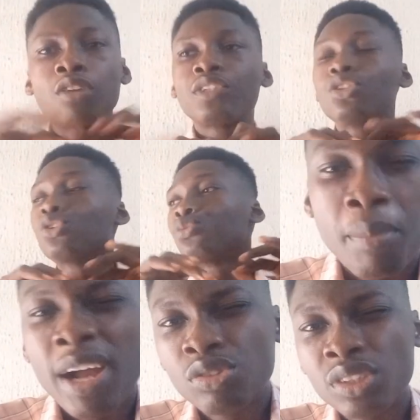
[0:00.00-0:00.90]
So I'm
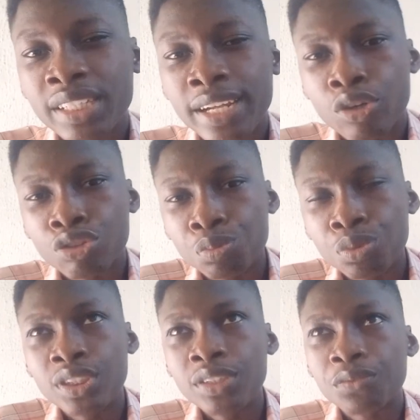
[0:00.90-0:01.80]
actually started
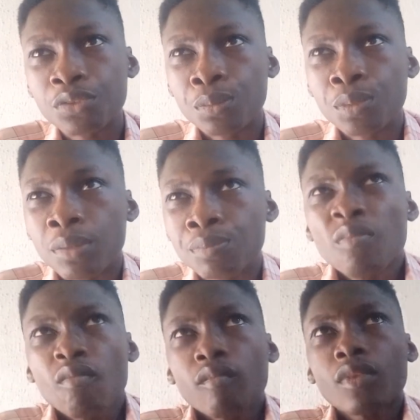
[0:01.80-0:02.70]
contributing from
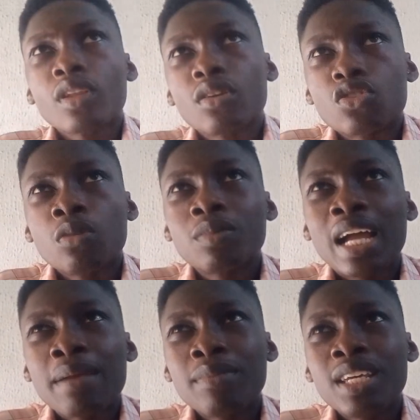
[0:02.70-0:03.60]

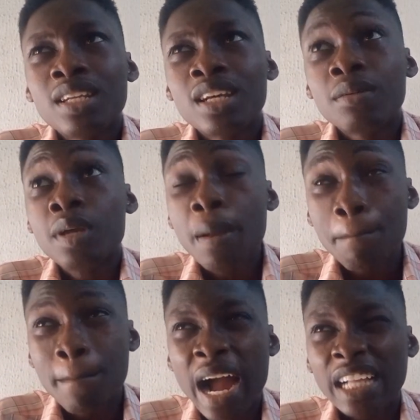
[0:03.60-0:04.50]
sometime in
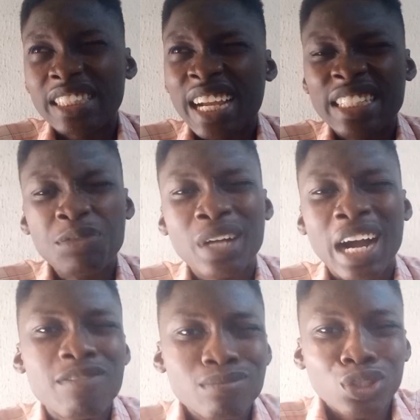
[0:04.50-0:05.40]
March. I didn't even
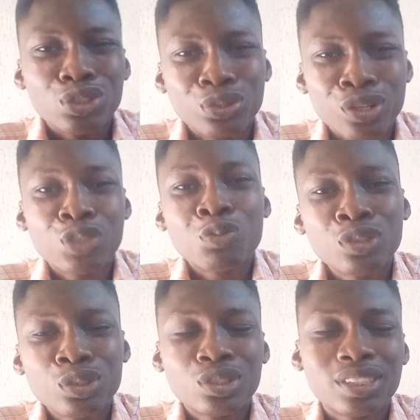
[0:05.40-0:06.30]
have much knowledge. Someone
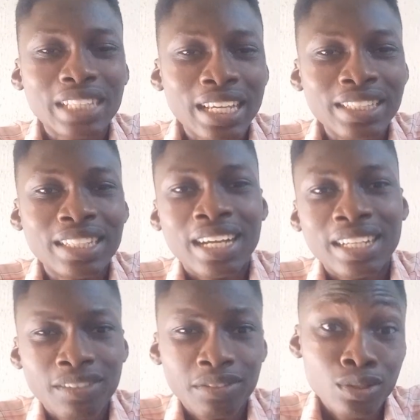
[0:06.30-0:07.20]
just said it down.
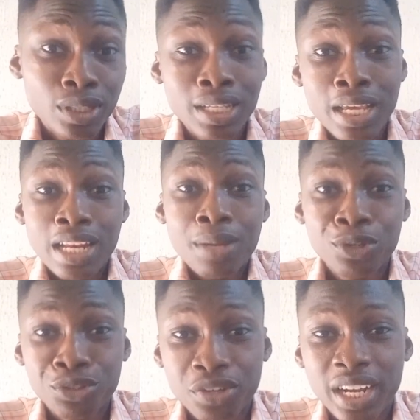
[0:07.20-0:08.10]
I thought, okay, let me
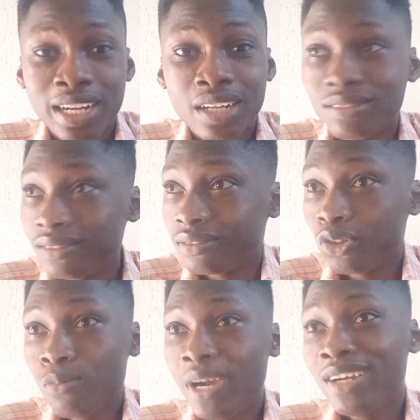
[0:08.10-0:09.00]
just try that.
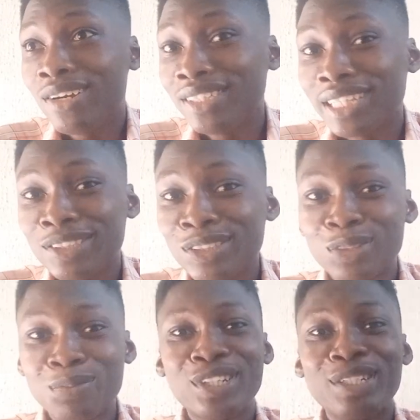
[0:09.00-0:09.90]
Oh my gosh, I saw
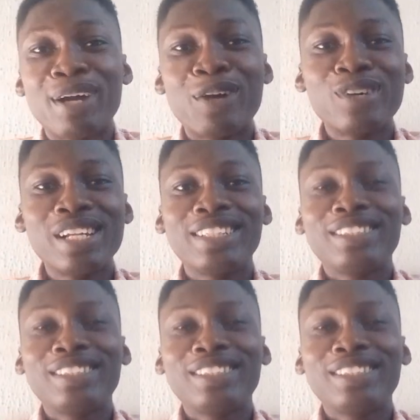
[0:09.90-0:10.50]
some money in my wallet.